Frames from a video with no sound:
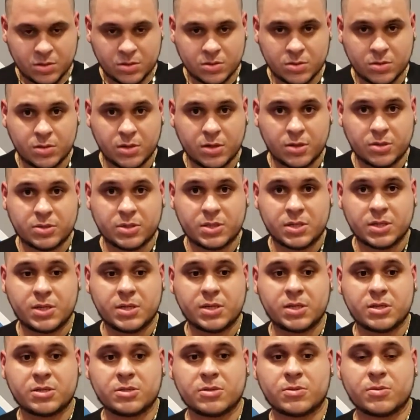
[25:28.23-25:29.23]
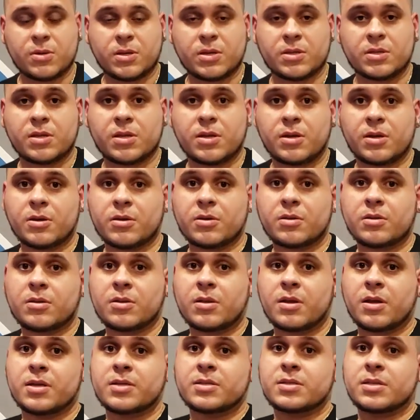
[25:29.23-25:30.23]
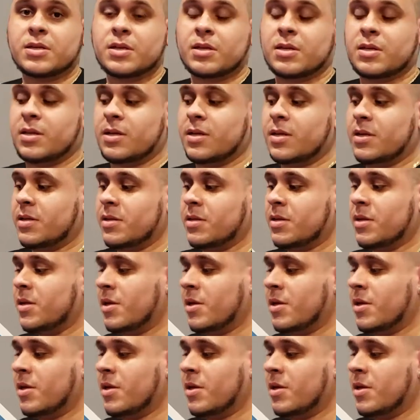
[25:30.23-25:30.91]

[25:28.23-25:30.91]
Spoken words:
So there she is right there, nice and clean.